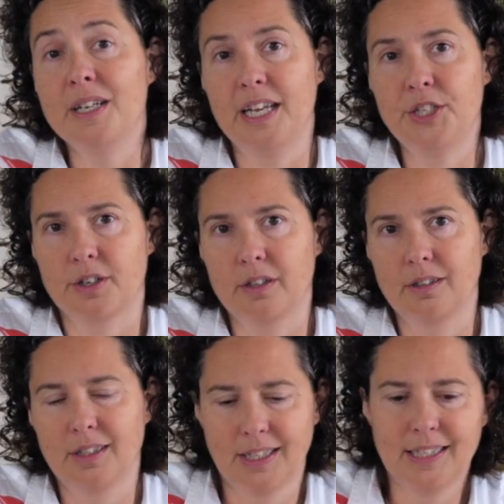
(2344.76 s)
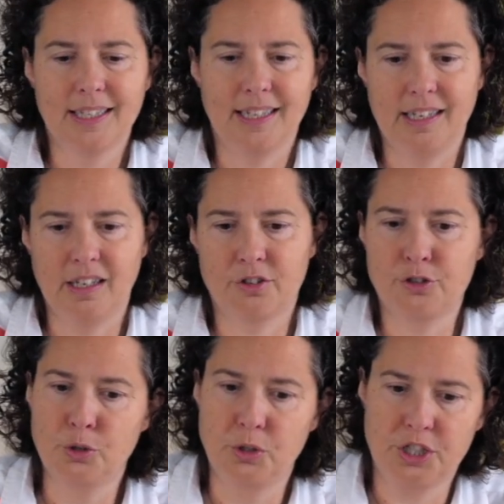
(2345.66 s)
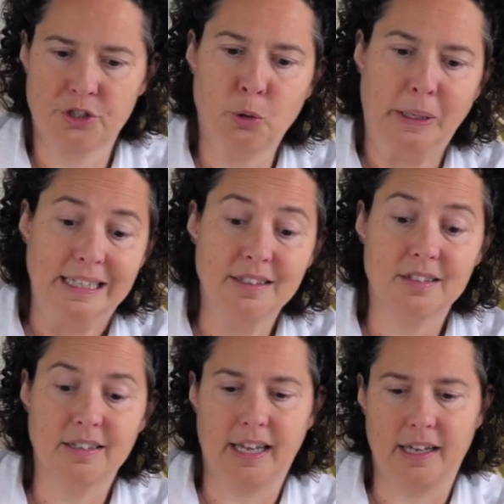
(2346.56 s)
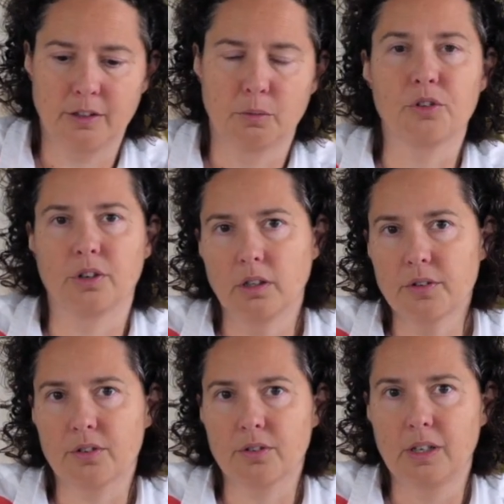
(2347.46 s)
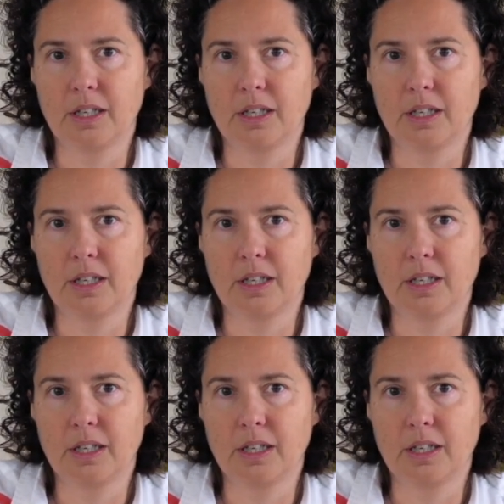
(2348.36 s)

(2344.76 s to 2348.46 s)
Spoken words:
nature is to just quickly scan the results,